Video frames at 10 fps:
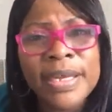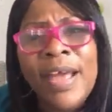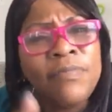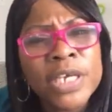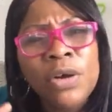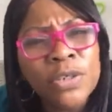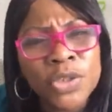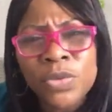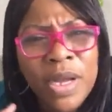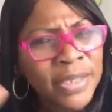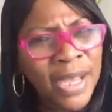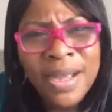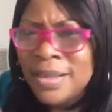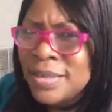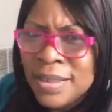And I've told you all,
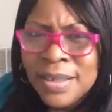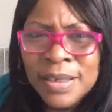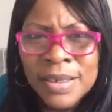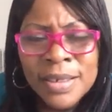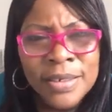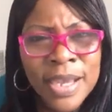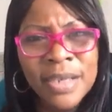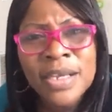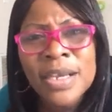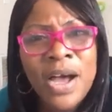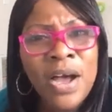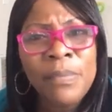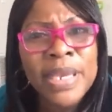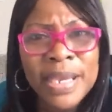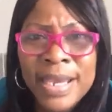y'all could
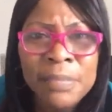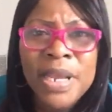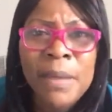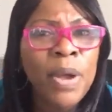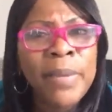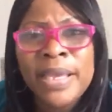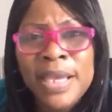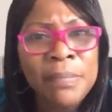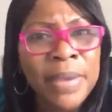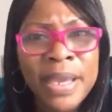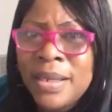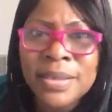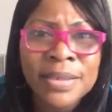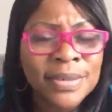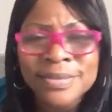call me, hit me up on my email,
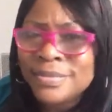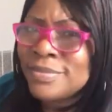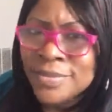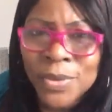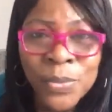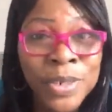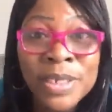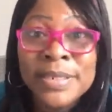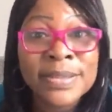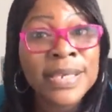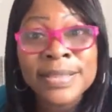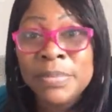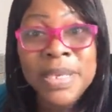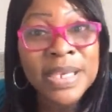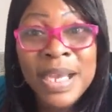and we'll discuss
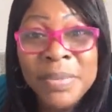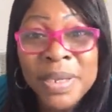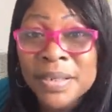me coming.